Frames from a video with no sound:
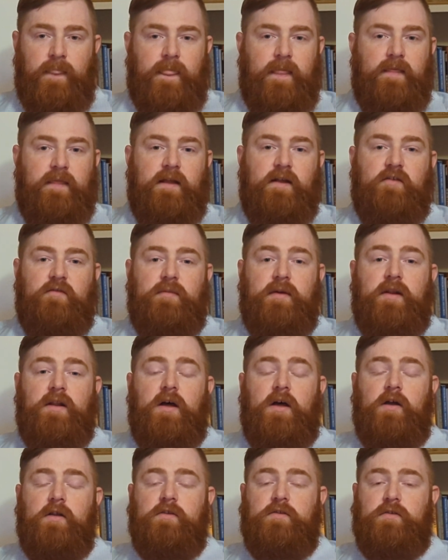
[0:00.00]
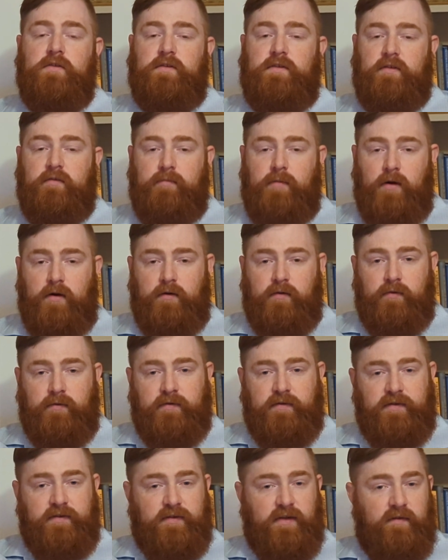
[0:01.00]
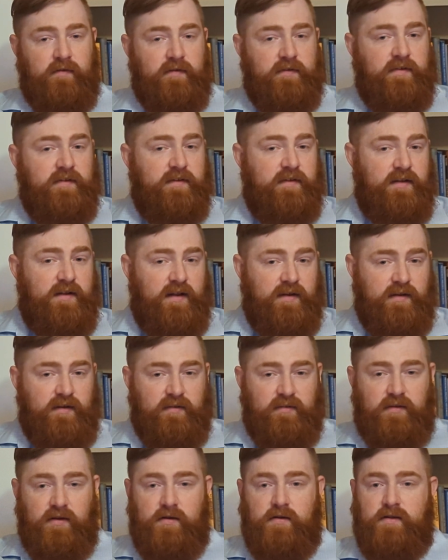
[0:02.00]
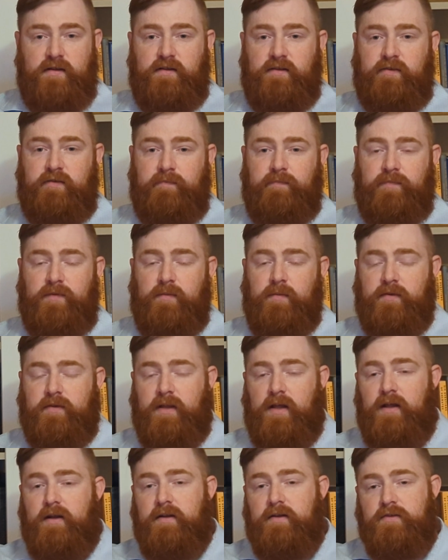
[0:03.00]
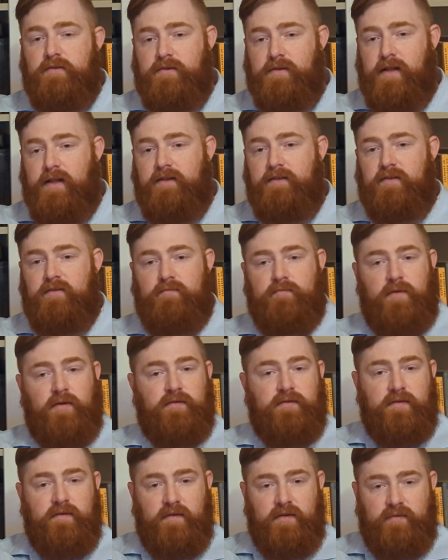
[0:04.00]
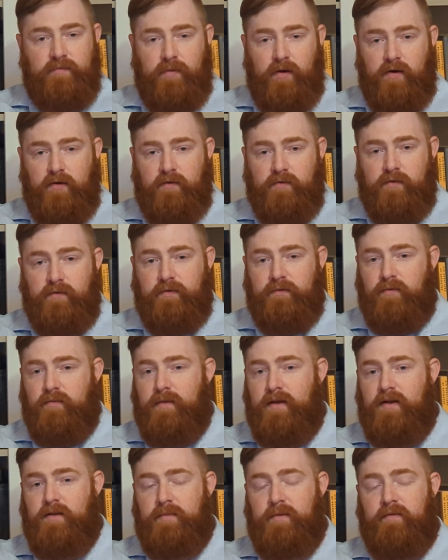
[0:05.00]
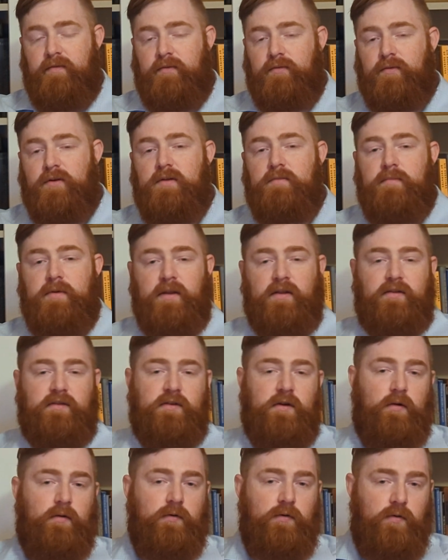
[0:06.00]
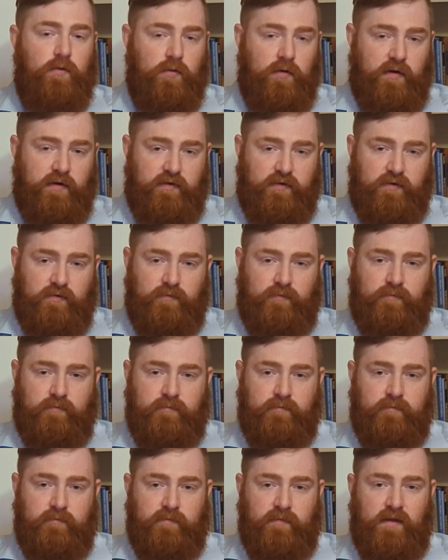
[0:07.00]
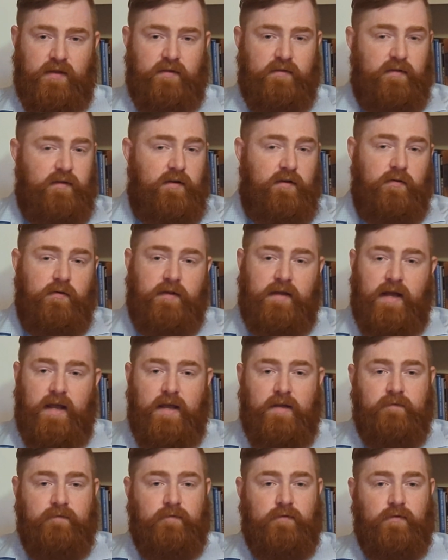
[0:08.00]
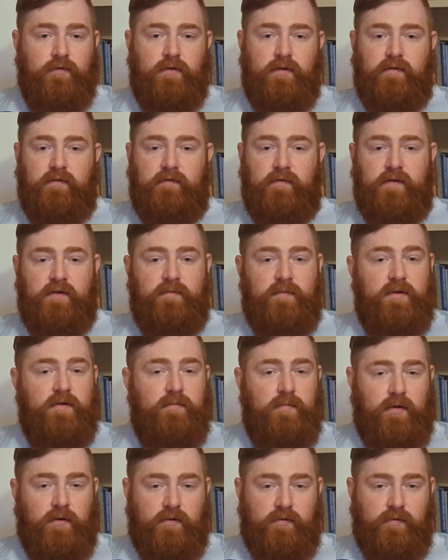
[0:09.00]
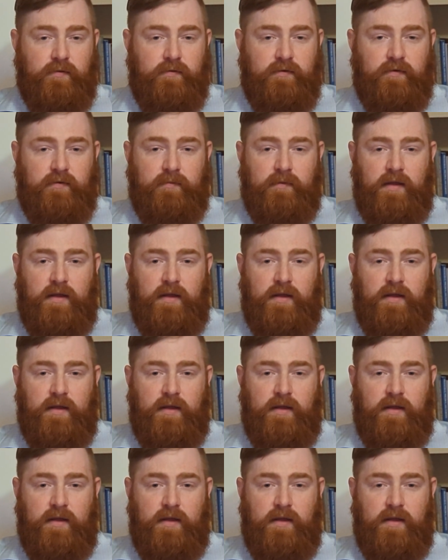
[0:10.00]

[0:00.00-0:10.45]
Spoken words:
And there have been hundreds of particles discovered since the 1930s, but scientists realized that most of these particles were made up of 3 bits called quarks. There are only a handful of fundamental particles.